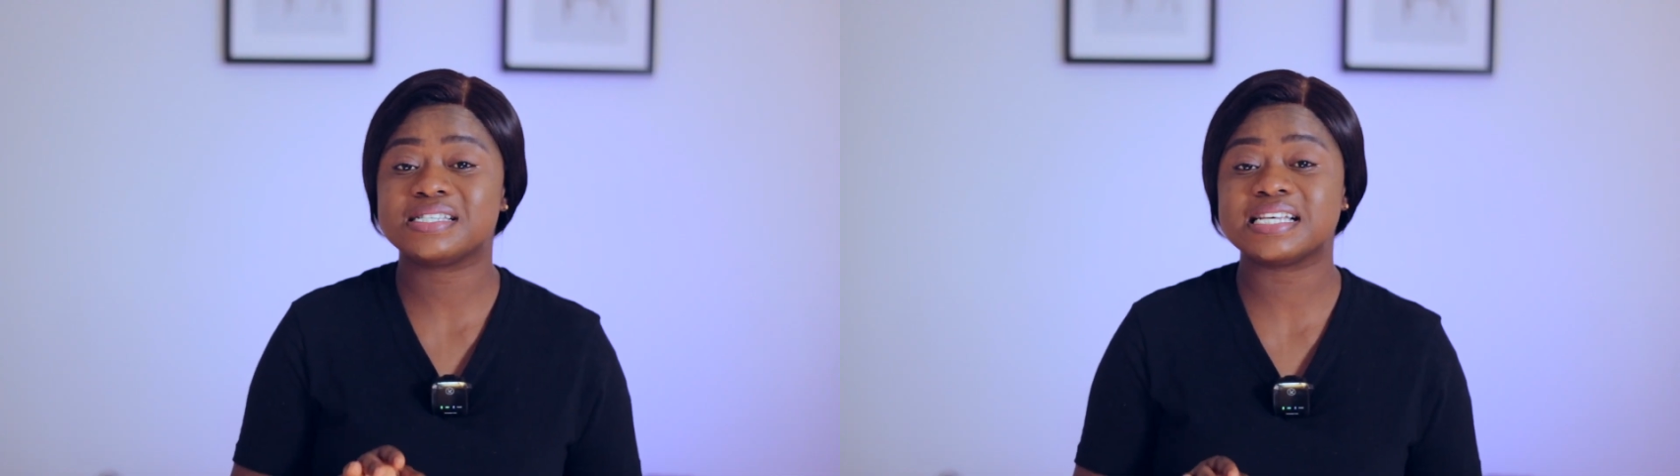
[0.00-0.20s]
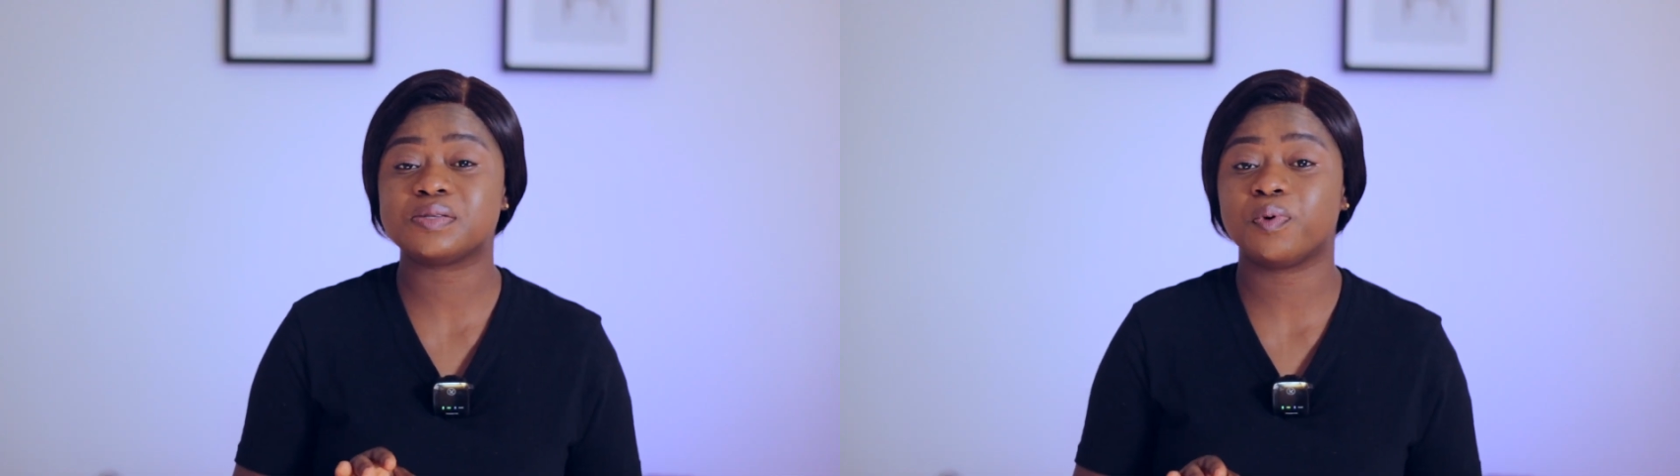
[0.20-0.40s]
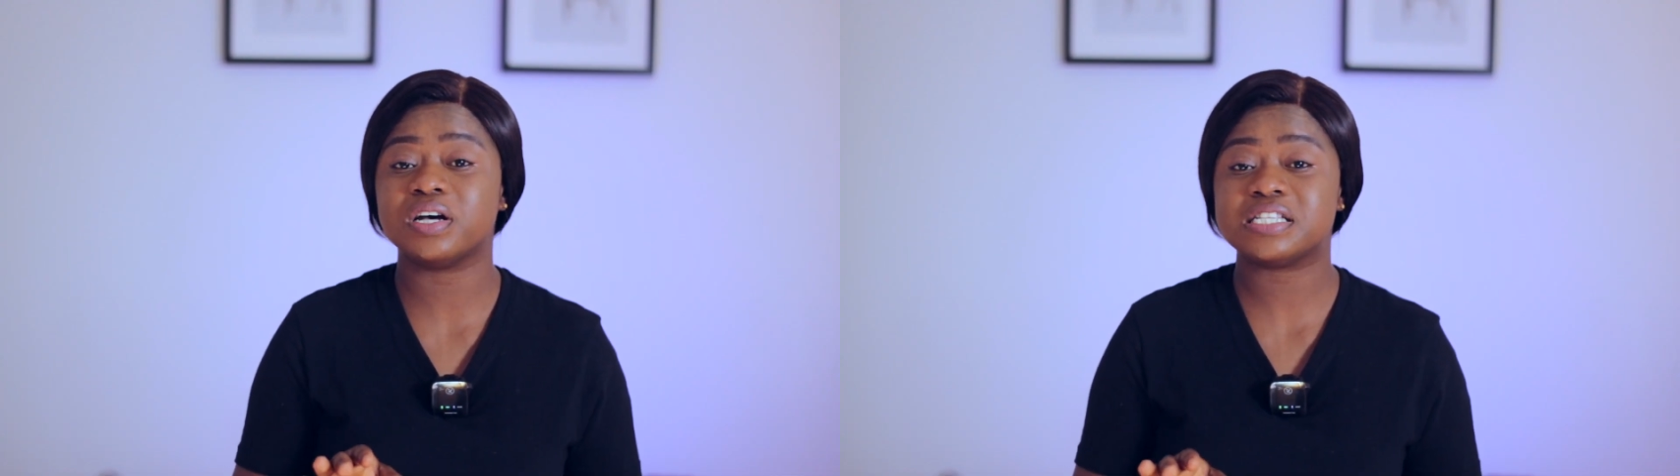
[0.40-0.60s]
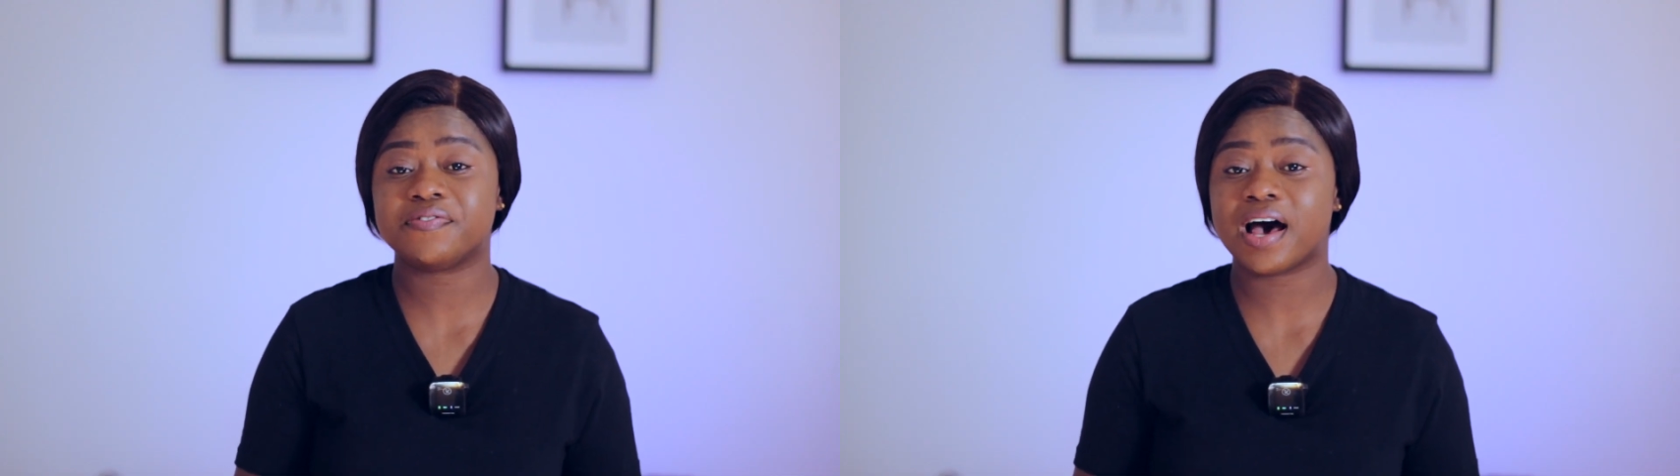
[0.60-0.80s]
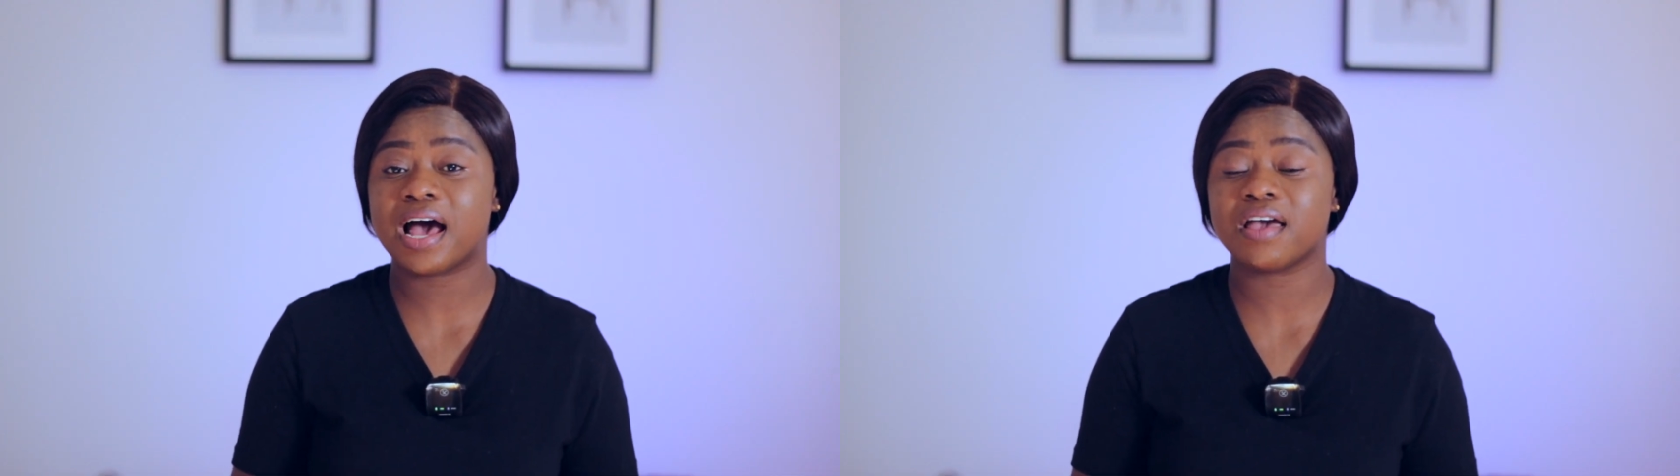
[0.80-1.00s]
six point
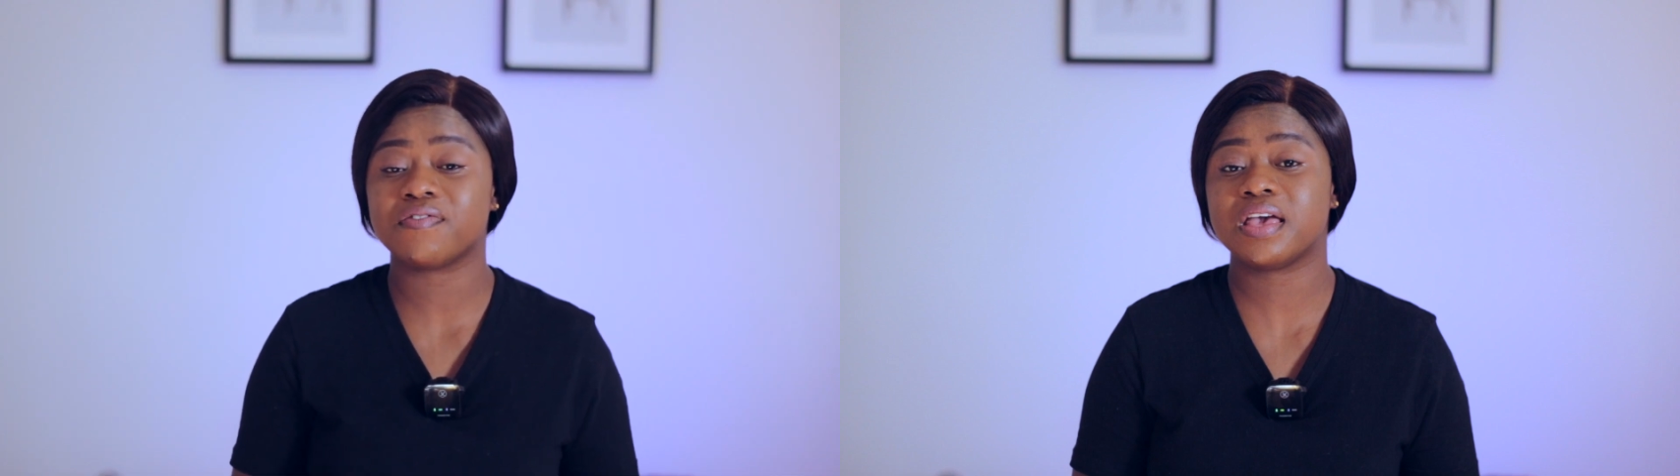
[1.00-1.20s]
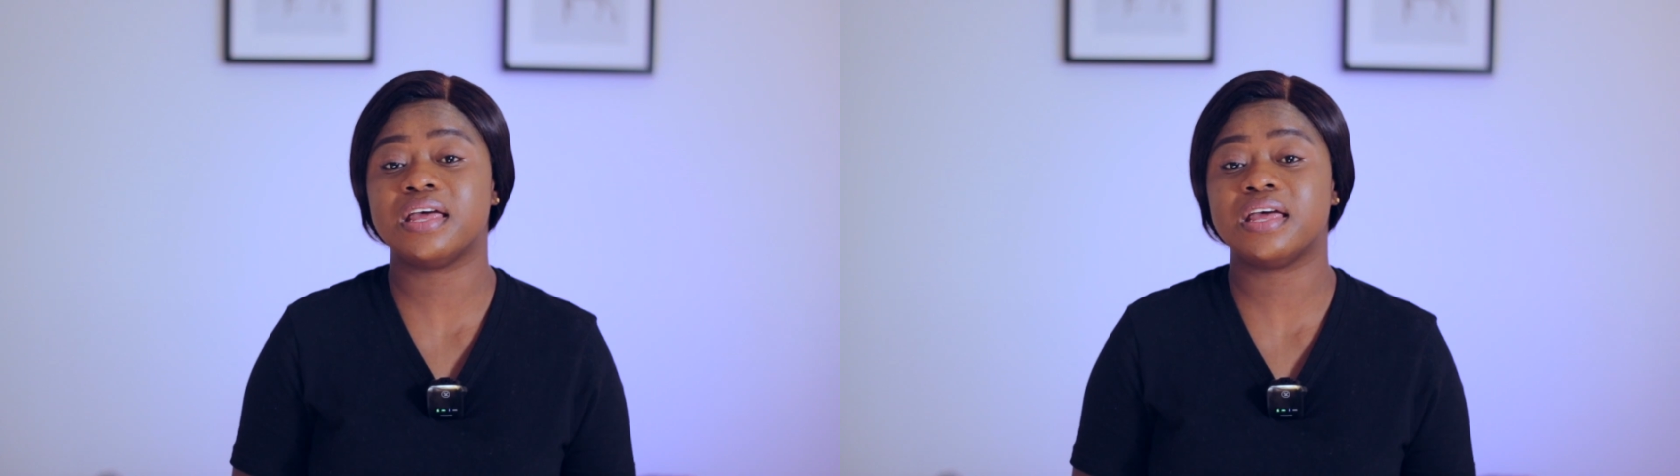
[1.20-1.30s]
five